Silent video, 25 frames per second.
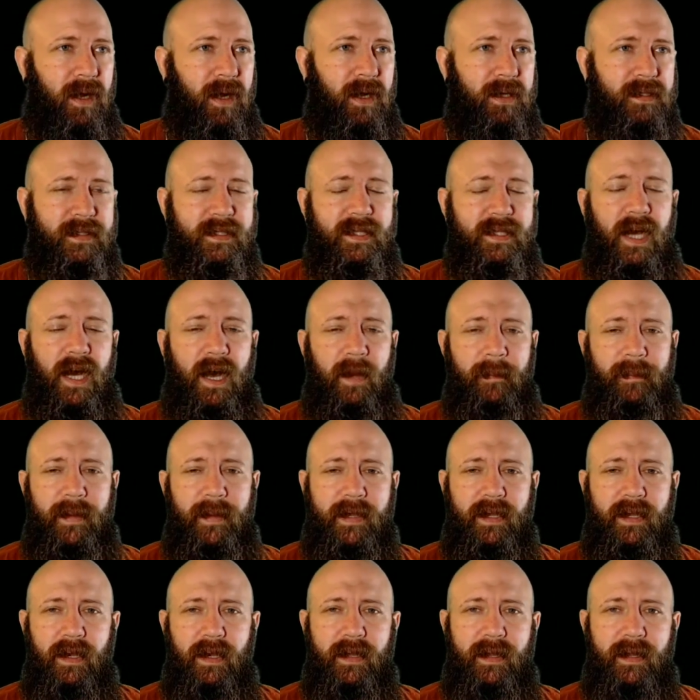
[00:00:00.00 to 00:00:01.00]

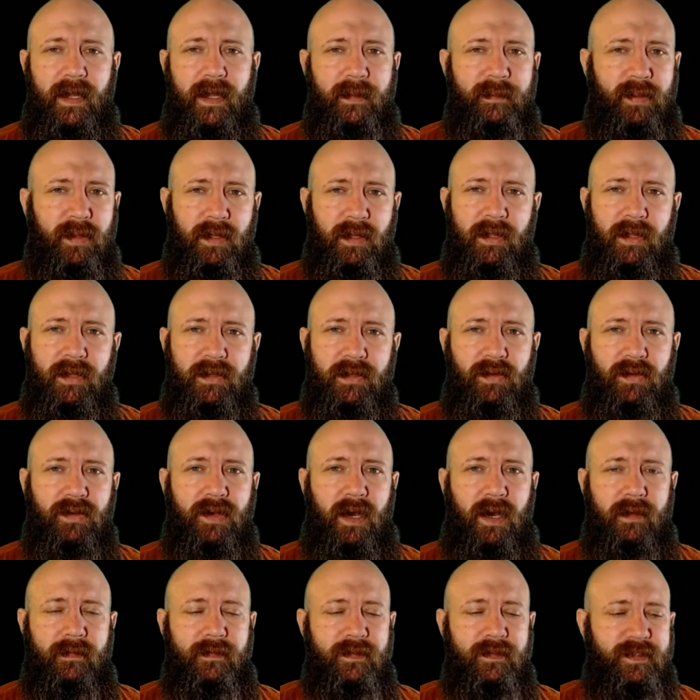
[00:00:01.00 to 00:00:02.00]
topic in political
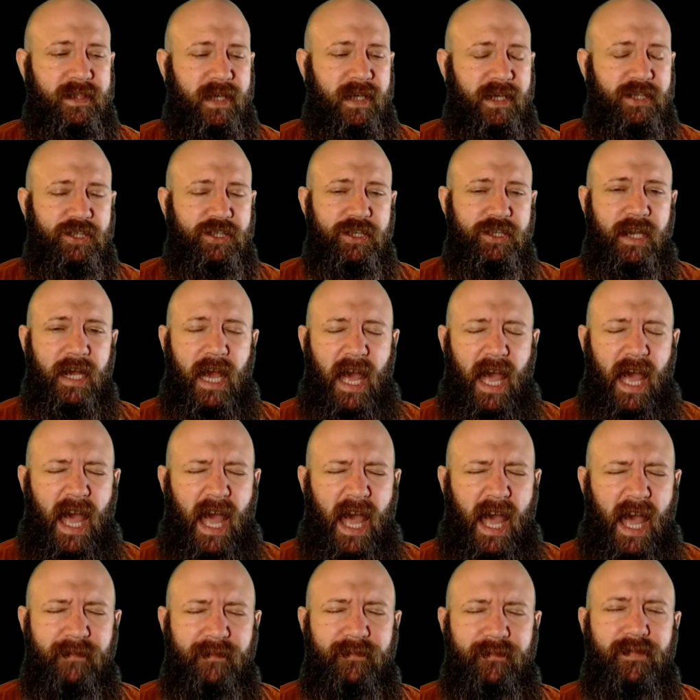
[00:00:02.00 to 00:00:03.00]
conversation.
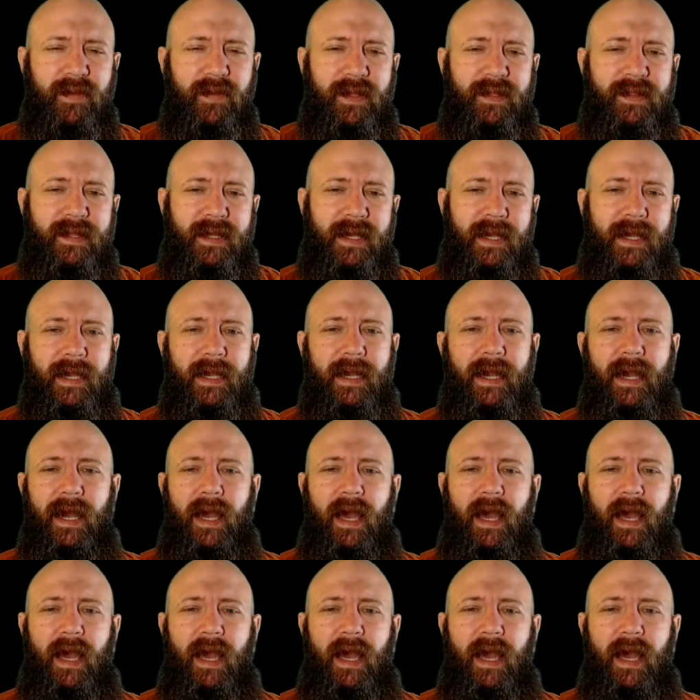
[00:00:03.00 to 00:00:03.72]
Everything.